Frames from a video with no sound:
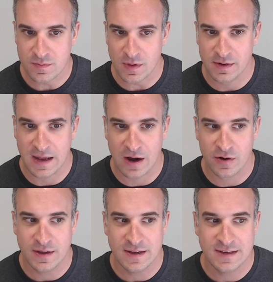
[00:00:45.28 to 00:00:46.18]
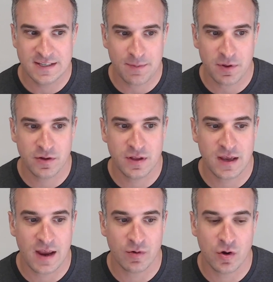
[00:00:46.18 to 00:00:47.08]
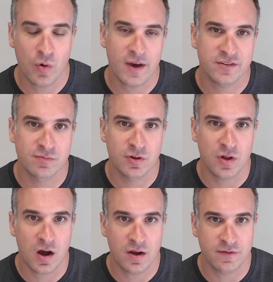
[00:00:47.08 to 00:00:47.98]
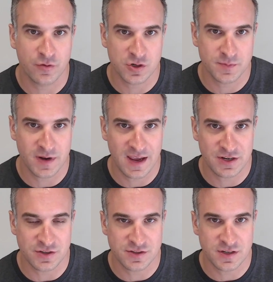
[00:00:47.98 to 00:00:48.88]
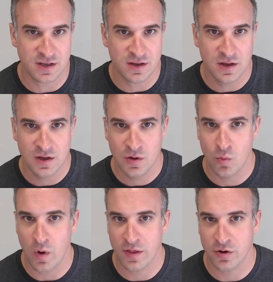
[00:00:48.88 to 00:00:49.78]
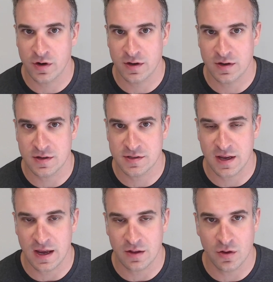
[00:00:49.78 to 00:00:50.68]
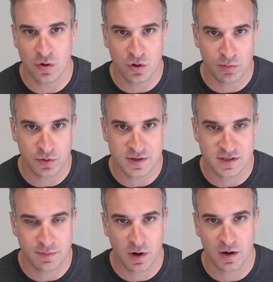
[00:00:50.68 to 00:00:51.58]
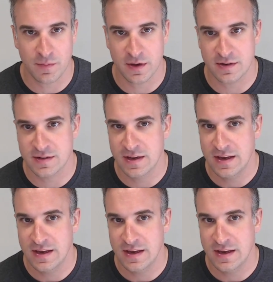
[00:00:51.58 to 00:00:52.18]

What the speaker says: Now, typically a request from a law enforcement agency, whether it is a local police department,